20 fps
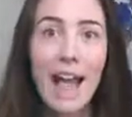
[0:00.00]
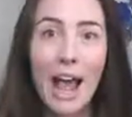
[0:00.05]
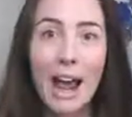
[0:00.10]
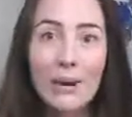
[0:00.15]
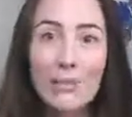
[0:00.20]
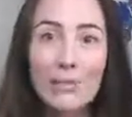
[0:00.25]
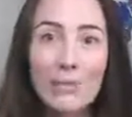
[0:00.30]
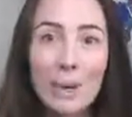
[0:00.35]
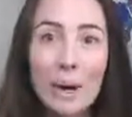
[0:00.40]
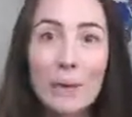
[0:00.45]

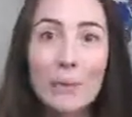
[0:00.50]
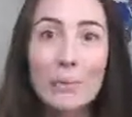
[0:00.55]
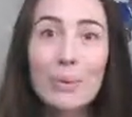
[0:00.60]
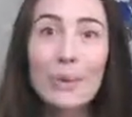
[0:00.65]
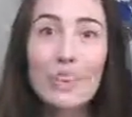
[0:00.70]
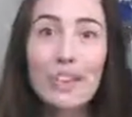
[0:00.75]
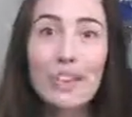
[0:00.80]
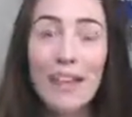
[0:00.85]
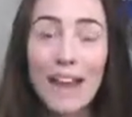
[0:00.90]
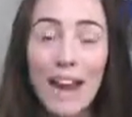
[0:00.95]
and run
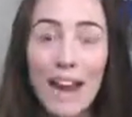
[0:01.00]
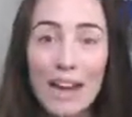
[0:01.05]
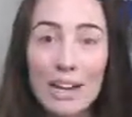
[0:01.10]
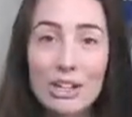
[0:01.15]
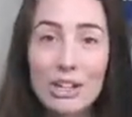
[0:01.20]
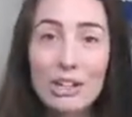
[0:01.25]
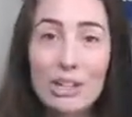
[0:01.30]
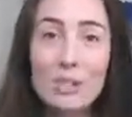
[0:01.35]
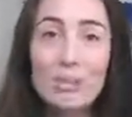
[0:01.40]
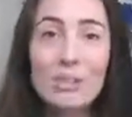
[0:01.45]
with it
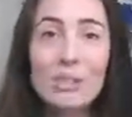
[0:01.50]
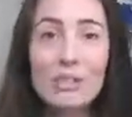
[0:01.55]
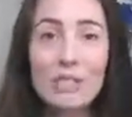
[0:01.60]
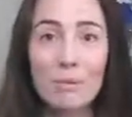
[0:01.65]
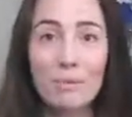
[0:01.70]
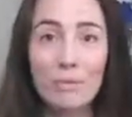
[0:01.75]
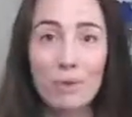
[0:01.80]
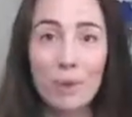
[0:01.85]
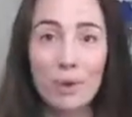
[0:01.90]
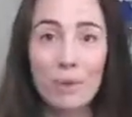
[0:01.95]
and do
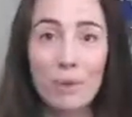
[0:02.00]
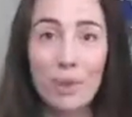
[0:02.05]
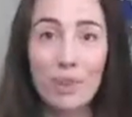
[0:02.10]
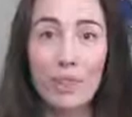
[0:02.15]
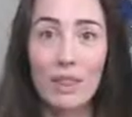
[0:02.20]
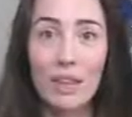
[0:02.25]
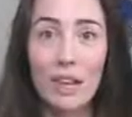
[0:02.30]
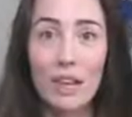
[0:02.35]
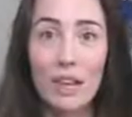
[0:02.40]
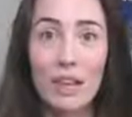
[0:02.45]
something with
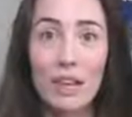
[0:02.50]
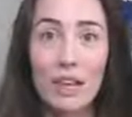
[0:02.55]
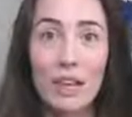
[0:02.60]
it.